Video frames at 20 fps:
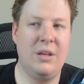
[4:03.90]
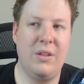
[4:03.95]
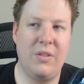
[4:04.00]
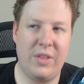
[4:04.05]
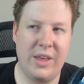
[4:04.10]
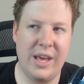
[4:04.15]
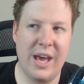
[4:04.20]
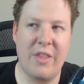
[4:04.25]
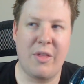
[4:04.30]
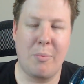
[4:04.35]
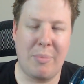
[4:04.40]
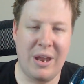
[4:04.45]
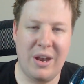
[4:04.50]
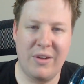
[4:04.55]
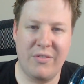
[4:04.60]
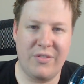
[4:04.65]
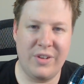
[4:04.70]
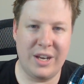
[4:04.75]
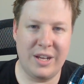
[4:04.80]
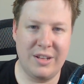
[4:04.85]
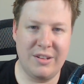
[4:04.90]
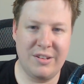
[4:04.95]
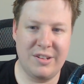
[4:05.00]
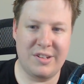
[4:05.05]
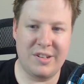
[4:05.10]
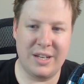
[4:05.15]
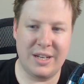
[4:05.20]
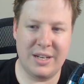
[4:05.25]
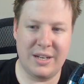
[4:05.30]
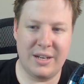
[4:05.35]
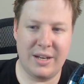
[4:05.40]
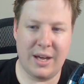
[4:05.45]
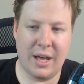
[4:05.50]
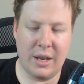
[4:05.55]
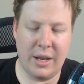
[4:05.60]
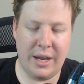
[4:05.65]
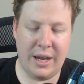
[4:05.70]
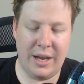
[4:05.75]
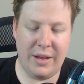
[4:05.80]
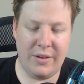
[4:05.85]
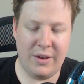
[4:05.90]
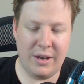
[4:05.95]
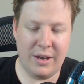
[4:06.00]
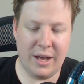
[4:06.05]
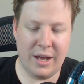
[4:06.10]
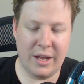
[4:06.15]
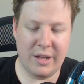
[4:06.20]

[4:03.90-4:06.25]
The other benefit is in